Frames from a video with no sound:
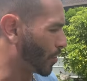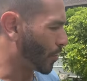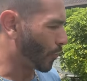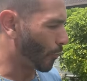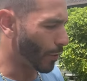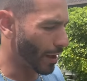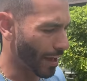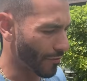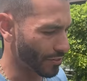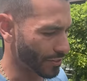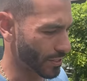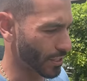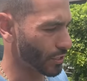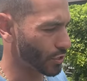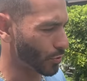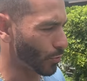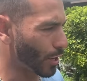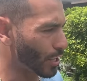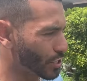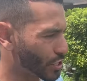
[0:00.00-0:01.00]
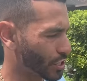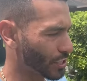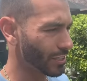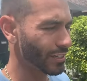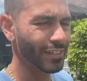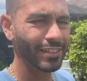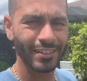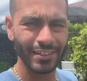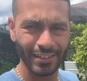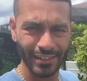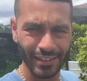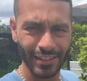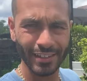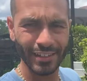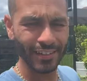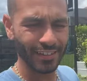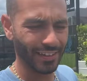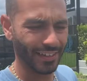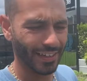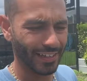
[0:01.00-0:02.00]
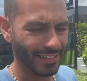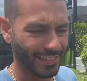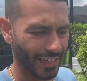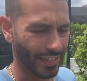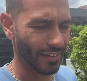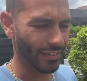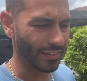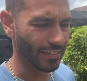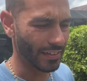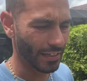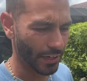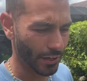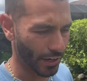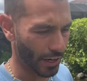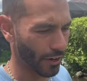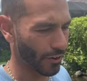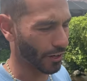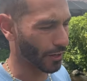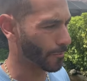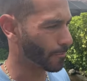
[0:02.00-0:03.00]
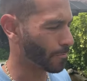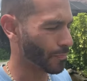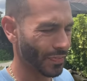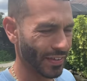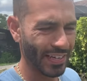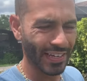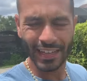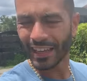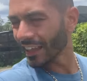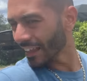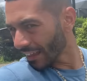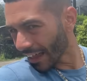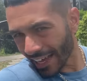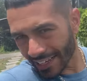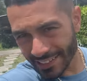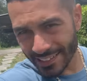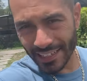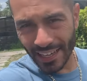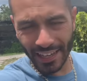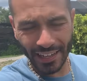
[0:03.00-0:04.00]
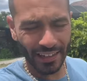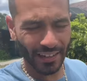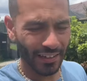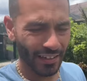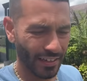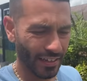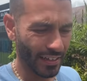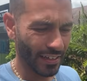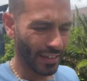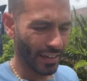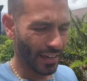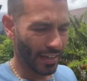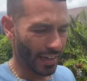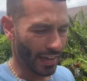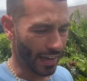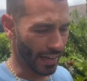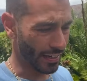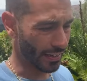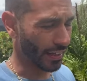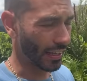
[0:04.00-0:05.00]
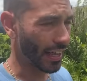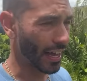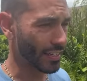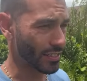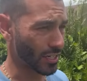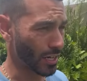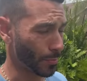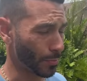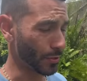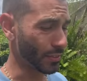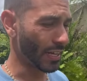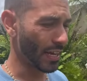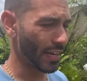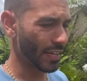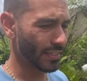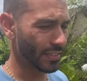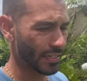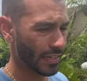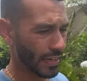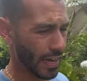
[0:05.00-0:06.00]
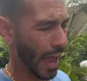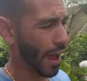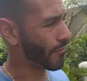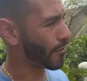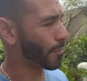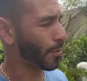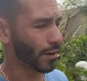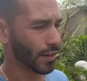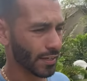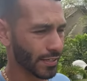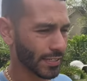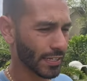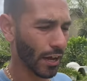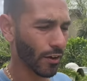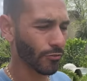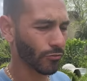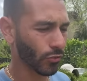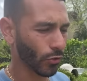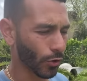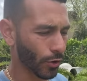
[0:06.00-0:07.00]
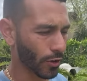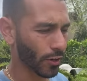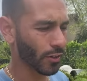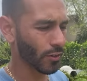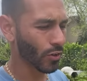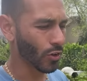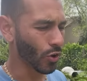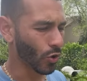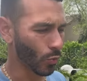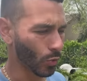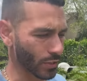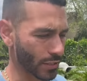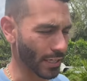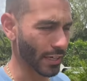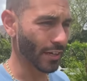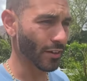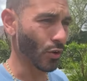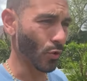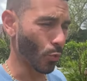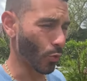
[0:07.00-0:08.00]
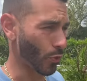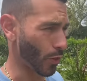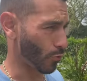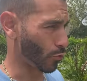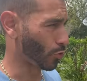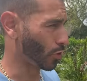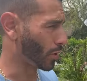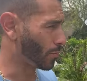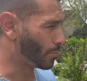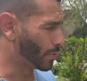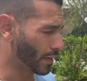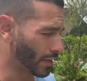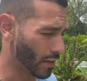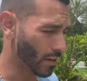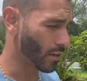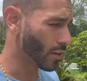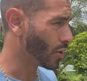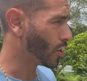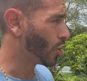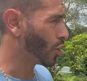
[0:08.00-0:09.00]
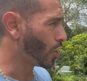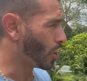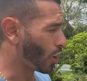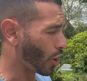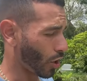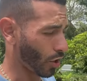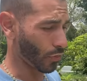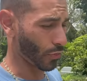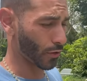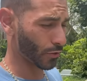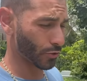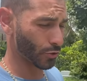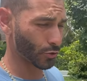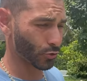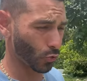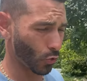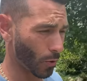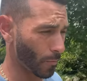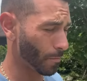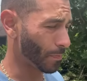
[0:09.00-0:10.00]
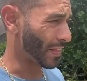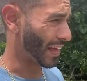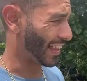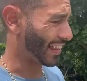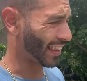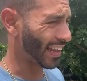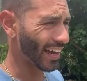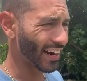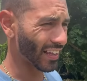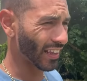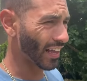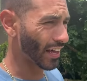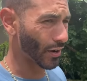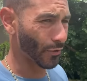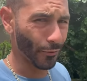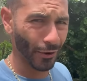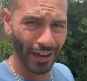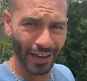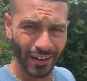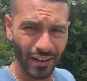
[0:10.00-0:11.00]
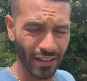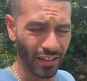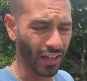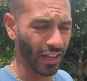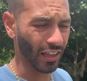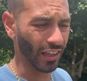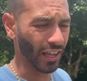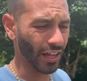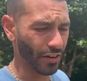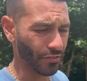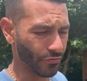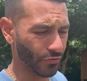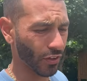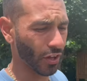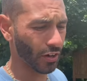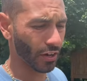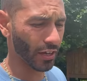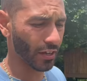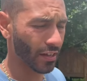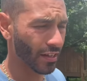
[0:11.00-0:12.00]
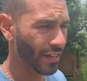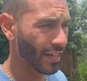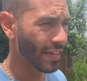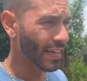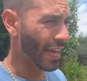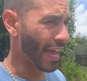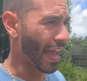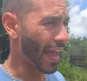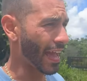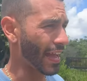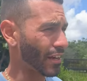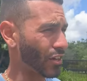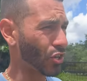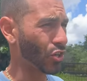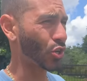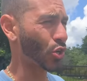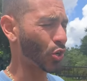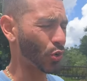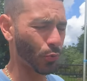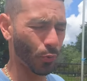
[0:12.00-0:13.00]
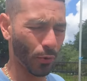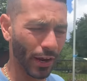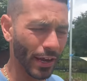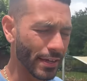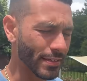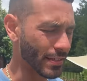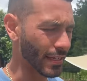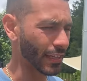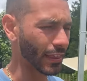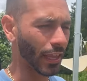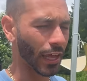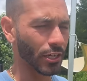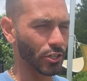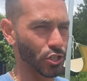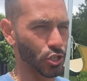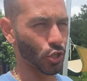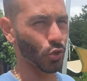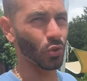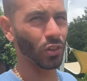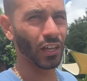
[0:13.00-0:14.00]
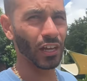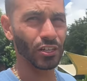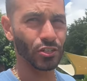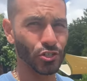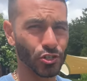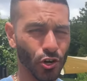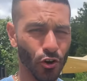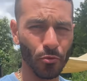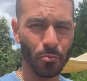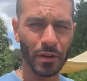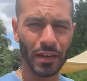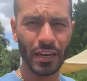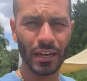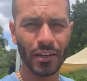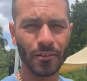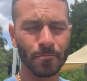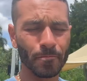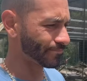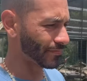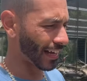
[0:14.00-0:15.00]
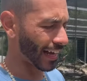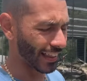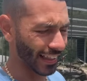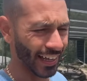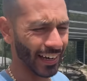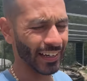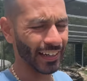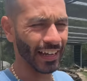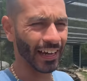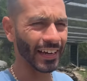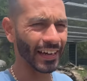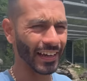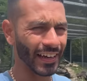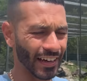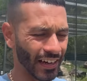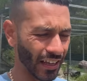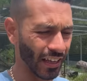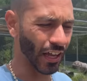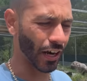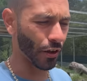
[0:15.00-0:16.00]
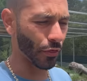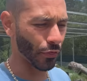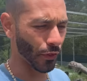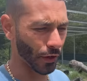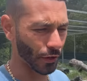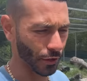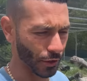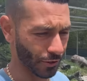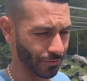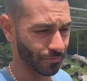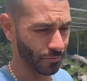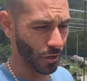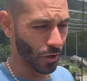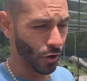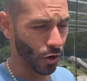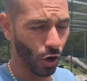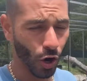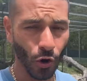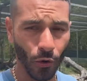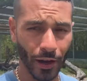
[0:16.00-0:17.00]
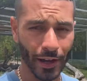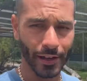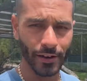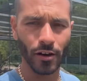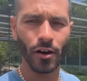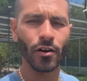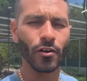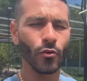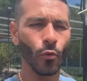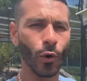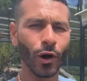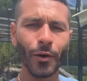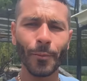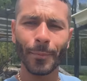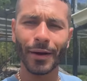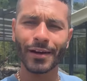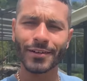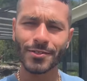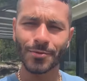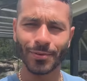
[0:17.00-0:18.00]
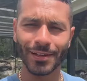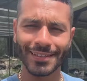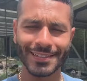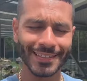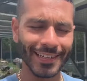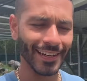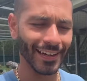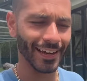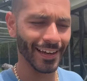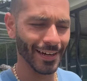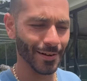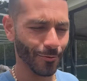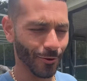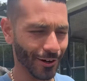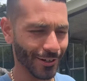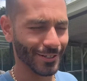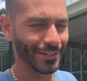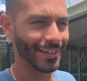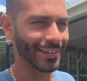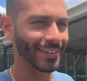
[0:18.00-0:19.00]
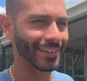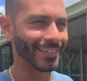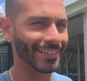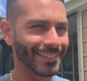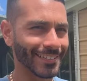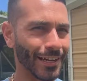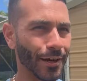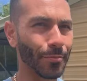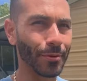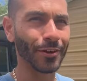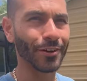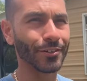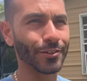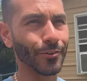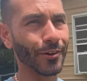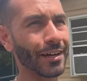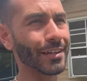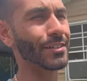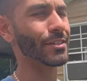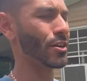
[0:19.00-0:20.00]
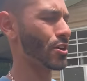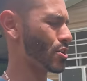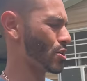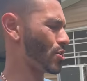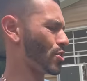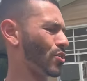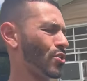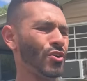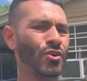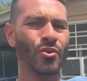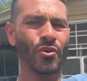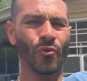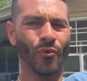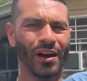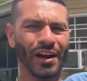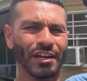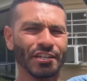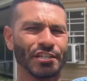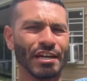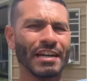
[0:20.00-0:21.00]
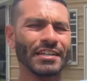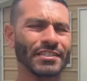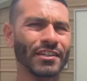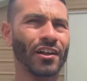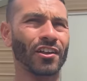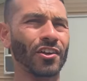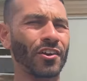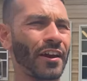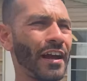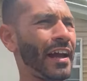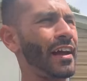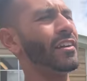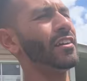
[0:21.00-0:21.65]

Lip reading: We have a situation inside of the deer area. Last night and in the last couple days, everybody in South Florida was hit with a really big thunderstorm. A lot of rain, a lot of flooding, and crazy light show. Light show meaning a lot of lightning and a lot of thunder. Oh, and welcome back to Blake Exotic Animal Ranch. It doesn't stop here at the ranch. We got a chainsaw in our hand,